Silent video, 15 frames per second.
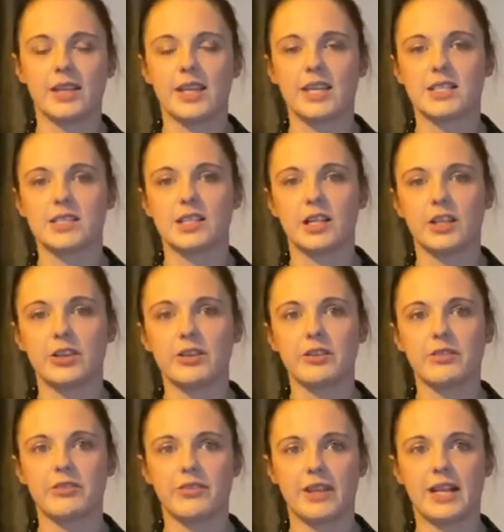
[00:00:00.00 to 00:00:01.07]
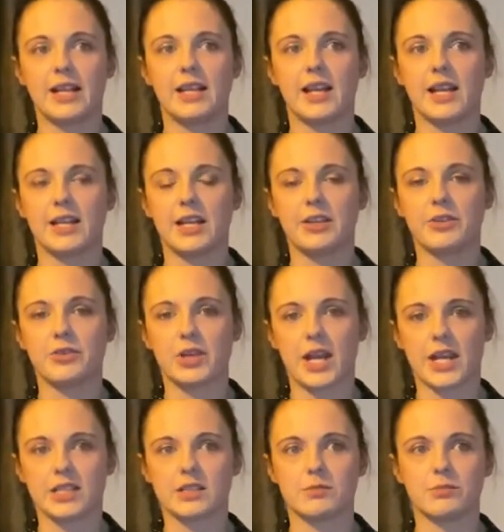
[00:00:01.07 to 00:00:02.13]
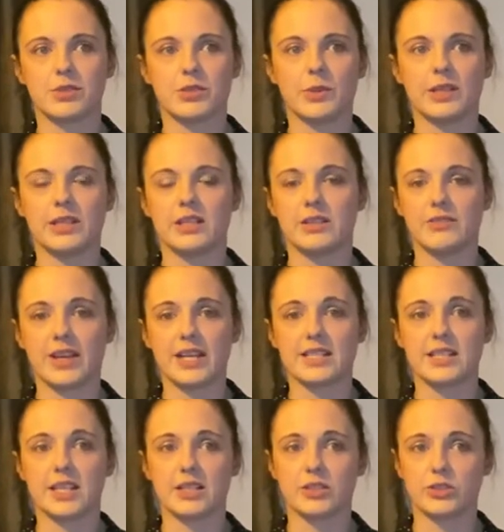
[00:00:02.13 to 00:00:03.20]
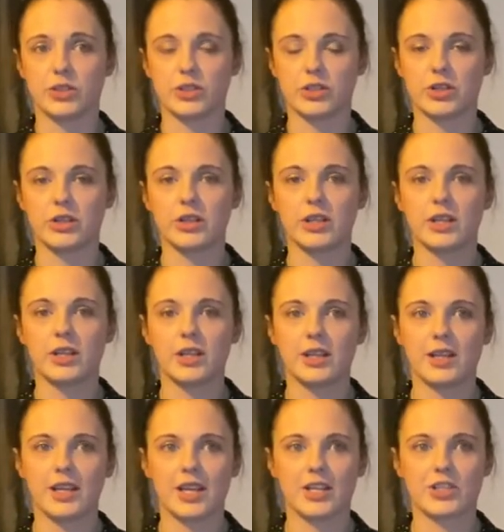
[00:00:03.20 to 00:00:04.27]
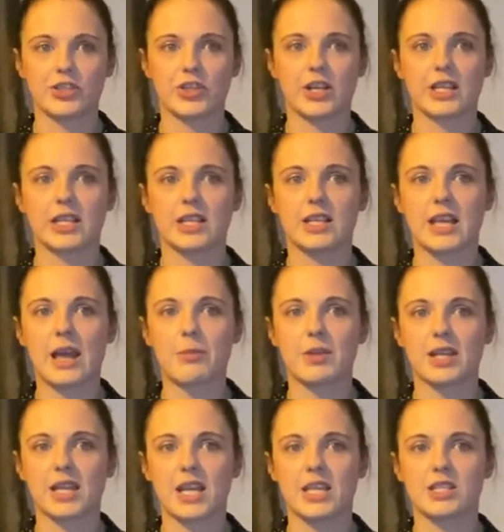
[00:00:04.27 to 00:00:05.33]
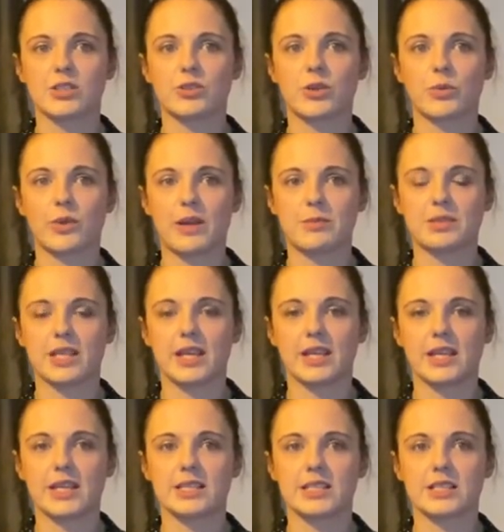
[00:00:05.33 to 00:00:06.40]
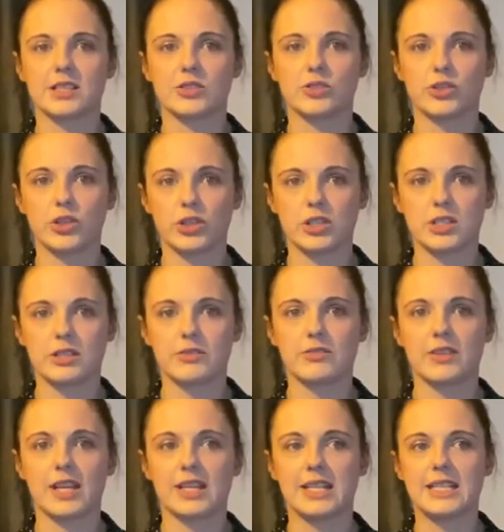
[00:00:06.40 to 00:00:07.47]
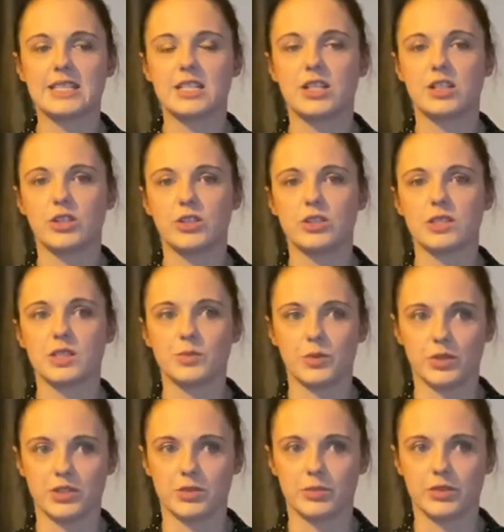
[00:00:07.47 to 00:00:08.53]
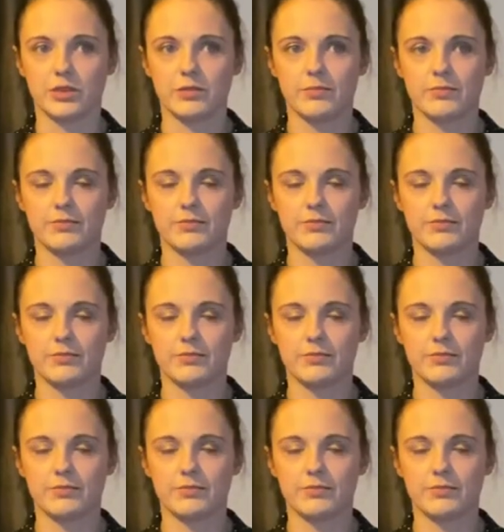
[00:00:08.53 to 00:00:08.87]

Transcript: It's the look, feel and interaction between the device and its user, ensuring that the application or website is as intuitive and easy to use as possible.